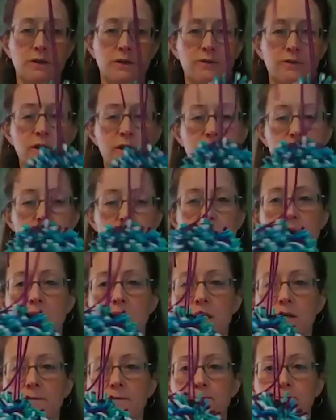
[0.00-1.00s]
find the
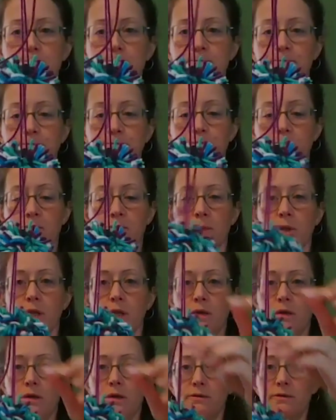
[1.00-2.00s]
middle,
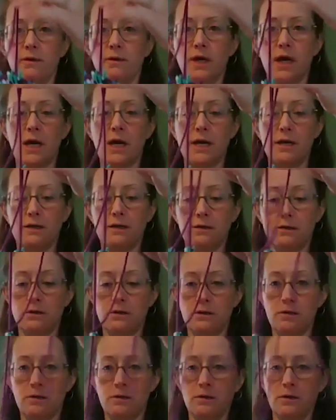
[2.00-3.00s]
got
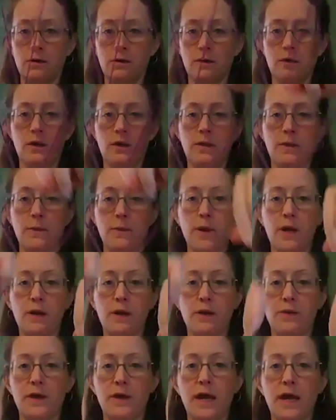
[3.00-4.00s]

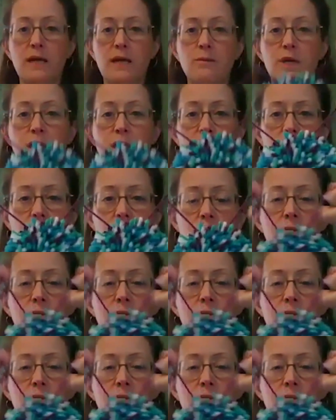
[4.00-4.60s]
the headband in the